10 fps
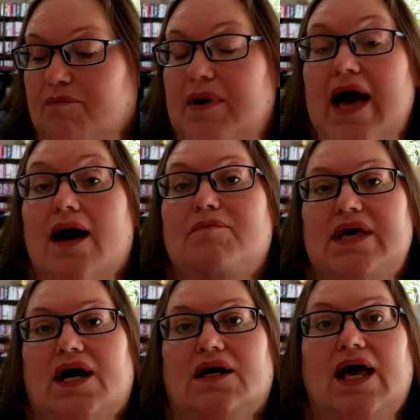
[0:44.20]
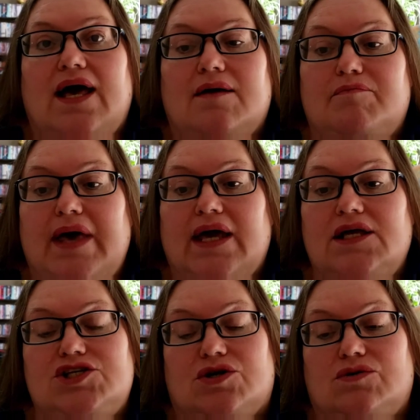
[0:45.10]
Pam Young and Peggy
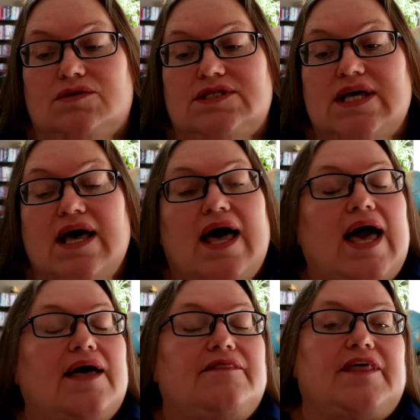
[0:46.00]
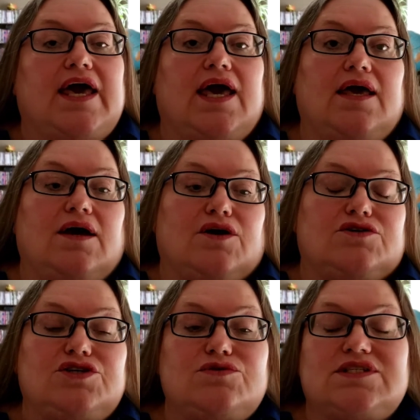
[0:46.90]
Jones, and they are
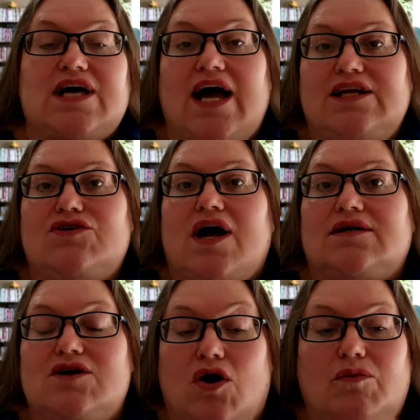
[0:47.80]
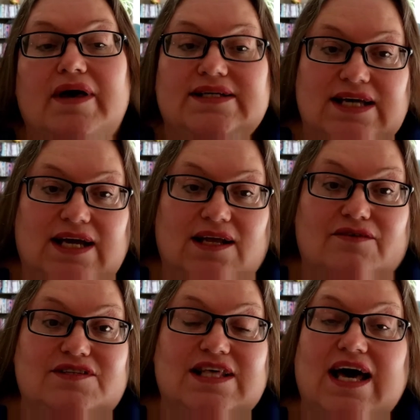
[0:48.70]
two sidetracked home
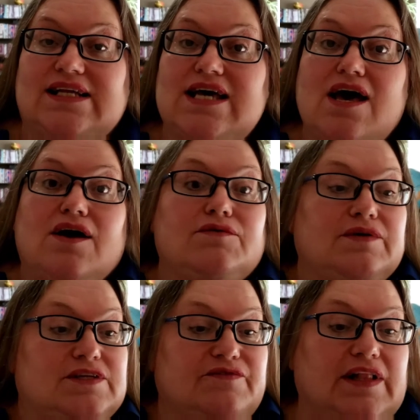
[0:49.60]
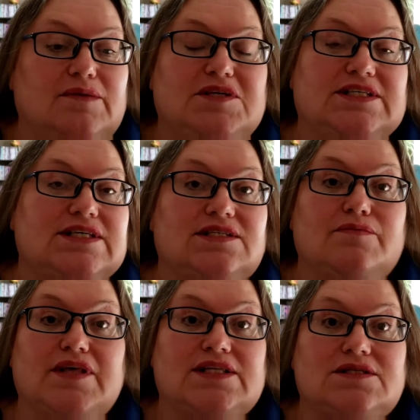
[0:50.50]
executives that developed a
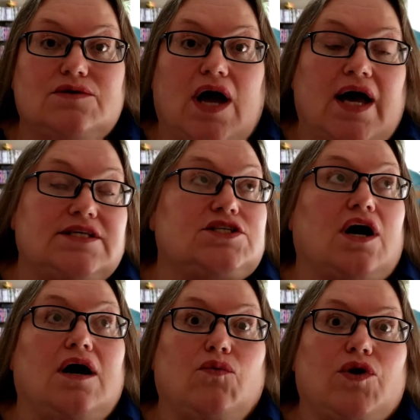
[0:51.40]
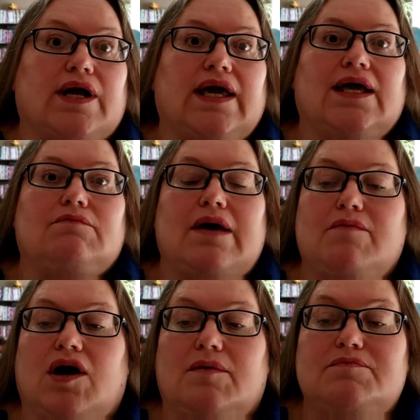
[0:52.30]
system that I saw working in my
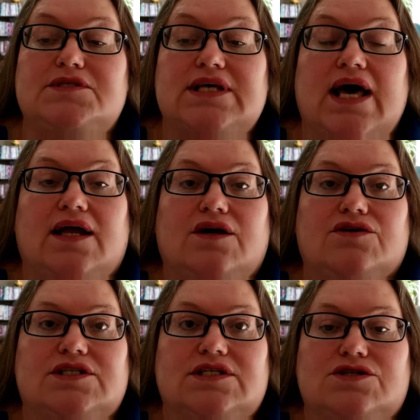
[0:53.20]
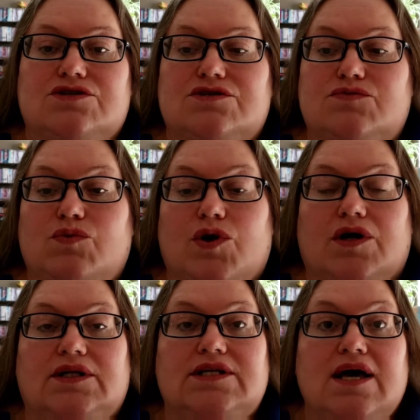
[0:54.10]
mom's and her sister's
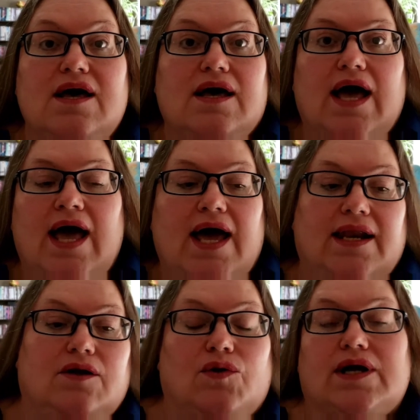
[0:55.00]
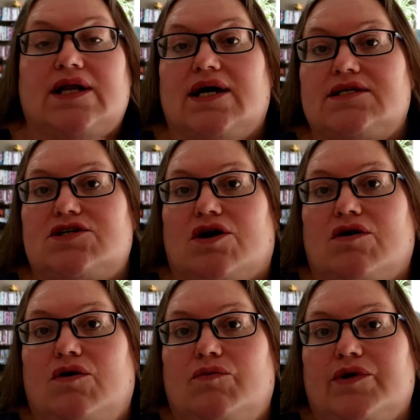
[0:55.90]
world, and it organized our
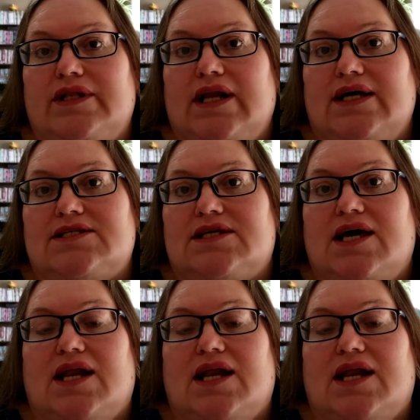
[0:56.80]
home really nicely.